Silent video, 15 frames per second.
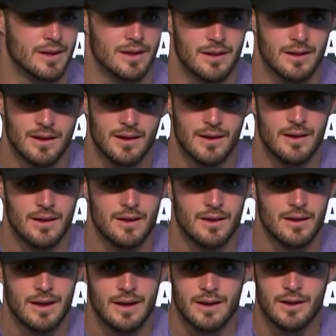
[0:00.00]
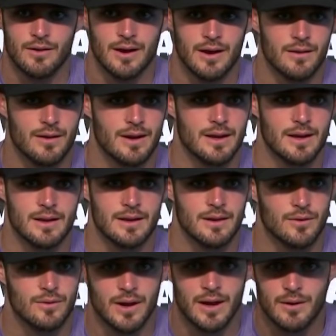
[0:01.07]
and, you know, how do I, you
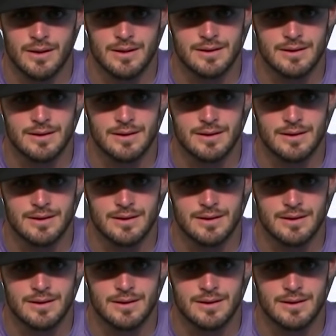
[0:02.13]
know, how do I